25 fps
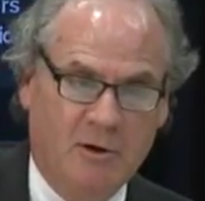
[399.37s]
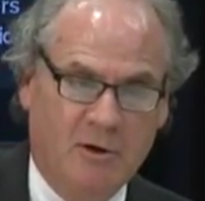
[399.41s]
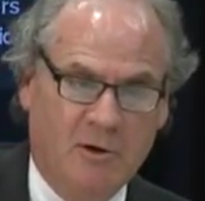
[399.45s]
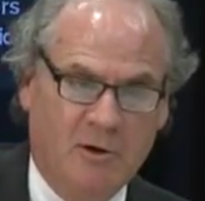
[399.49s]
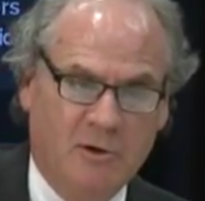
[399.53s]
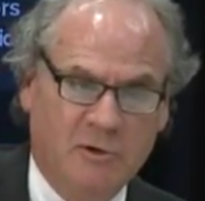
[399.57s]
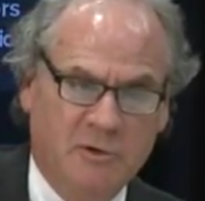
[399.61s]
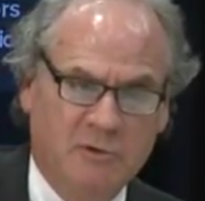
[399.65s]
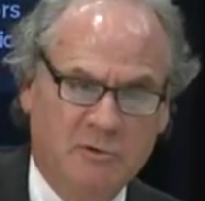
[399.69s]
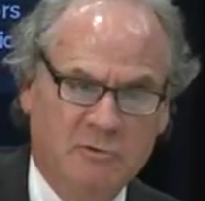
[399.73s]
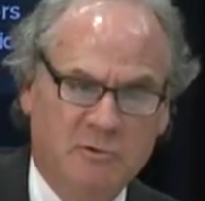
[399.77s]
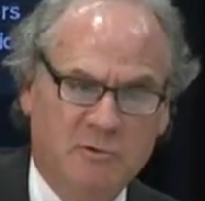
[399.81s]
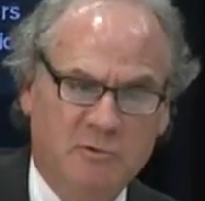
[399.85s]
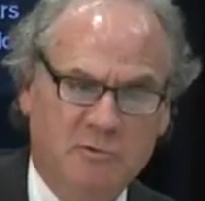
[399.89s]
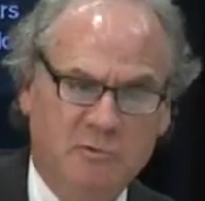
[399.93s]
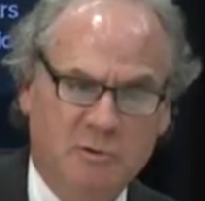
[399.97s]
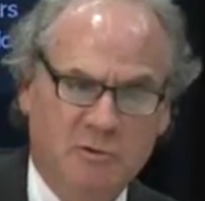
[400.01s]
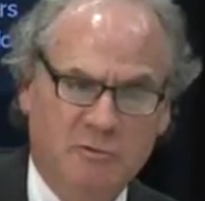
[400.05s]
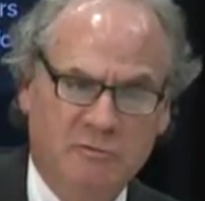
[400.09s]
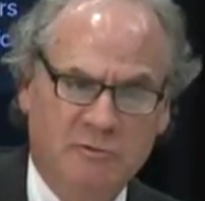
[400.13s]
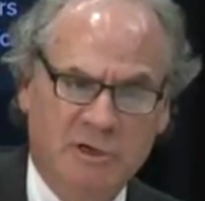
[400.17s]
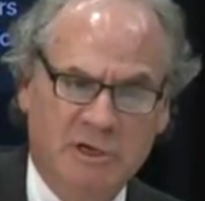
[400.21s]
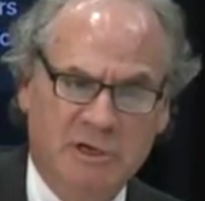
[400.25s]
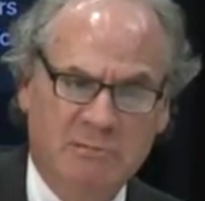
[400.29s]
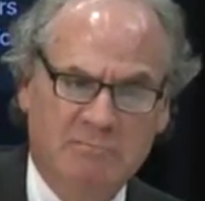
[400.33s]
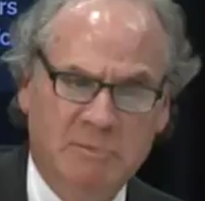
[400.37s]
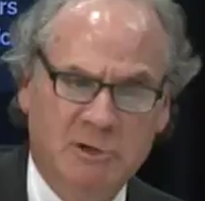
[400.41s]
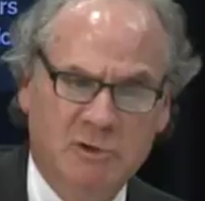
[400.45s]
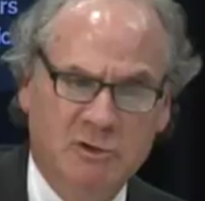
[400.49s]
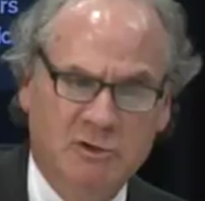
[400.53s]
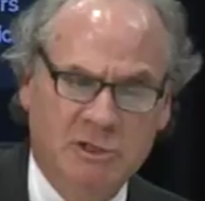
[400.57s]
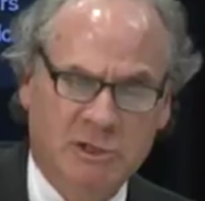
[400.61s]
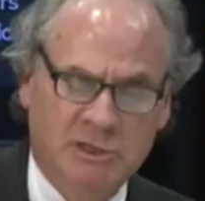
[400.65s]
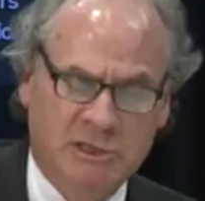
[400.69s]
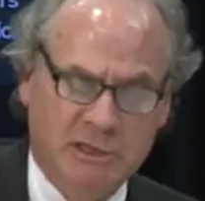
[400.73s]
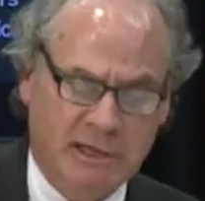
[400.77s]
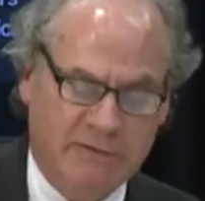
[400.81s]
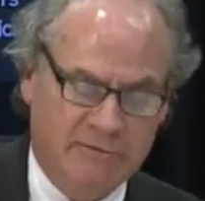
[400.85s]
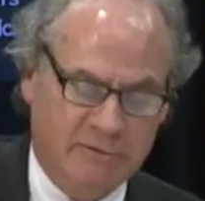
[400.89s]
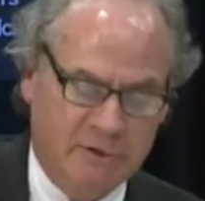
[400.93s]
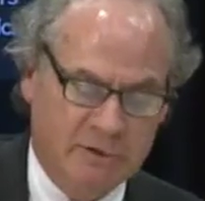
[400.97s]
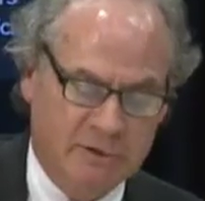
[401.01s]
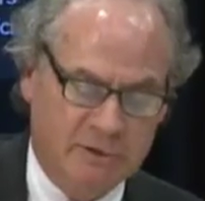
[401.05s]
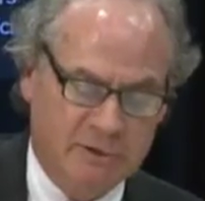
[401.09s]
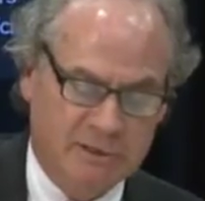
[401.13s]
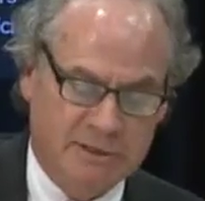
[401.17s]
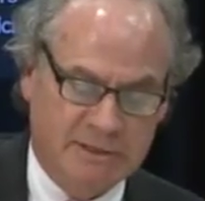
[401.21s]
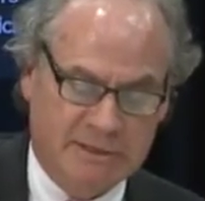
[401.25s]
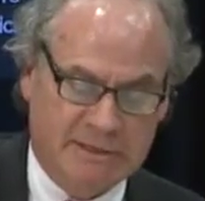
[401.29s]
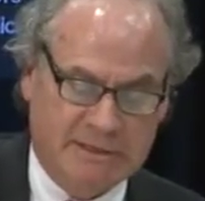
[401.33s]
All you groovy music
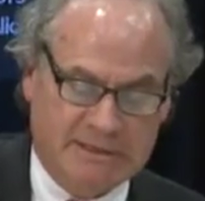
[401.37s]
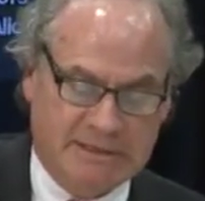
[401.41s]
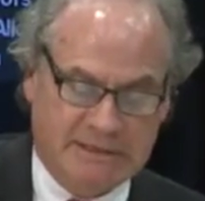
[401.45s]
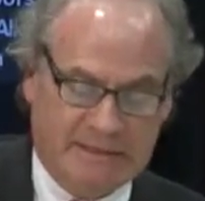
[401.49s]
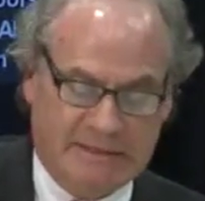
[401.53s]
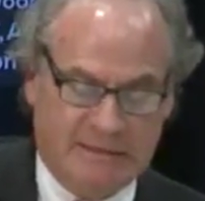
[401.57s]
lovers,